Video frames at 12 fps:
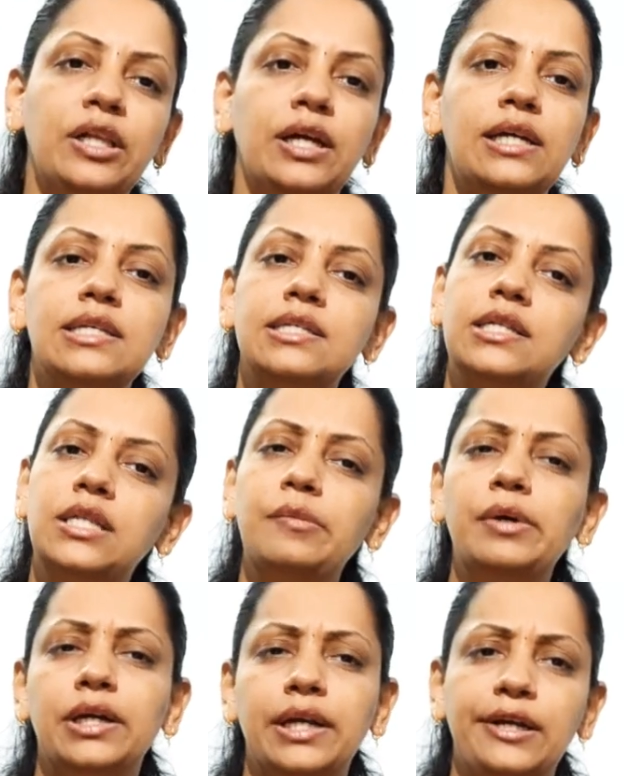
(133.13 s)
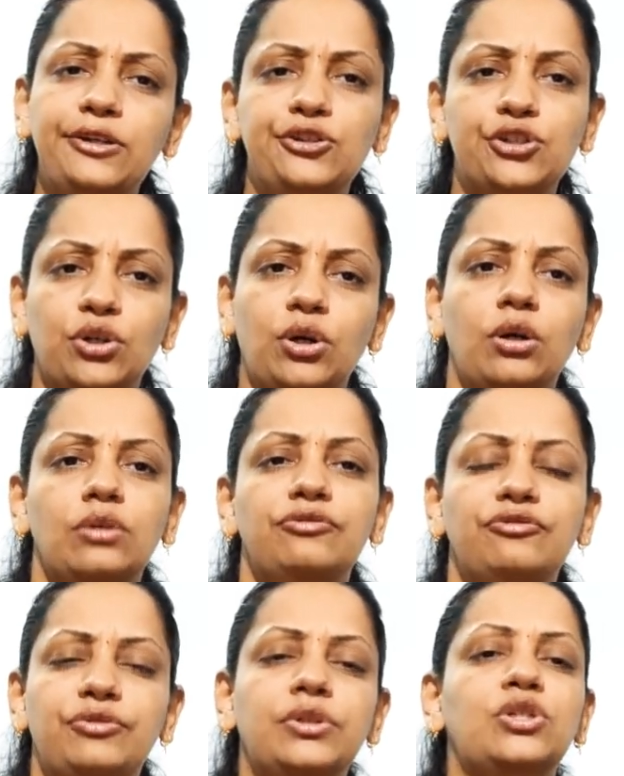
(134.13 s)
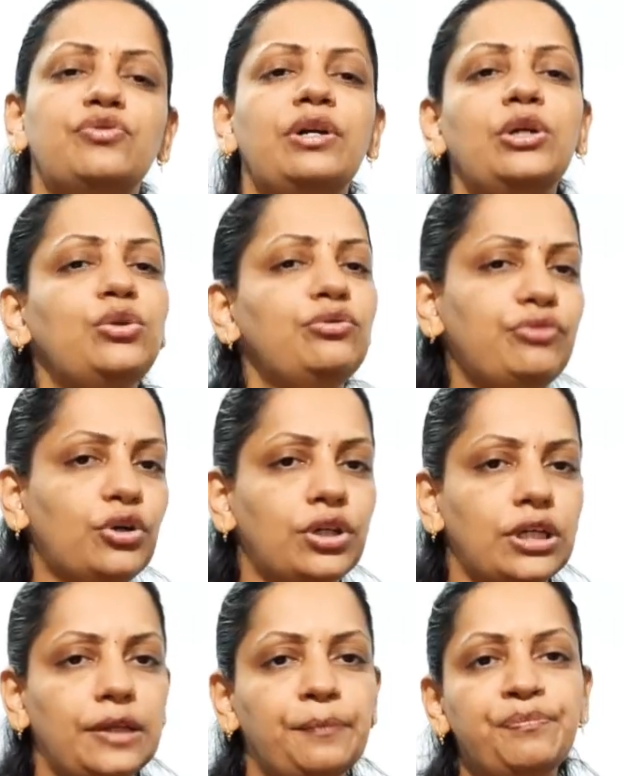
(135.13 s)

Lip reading: is in the range of 12 to 14.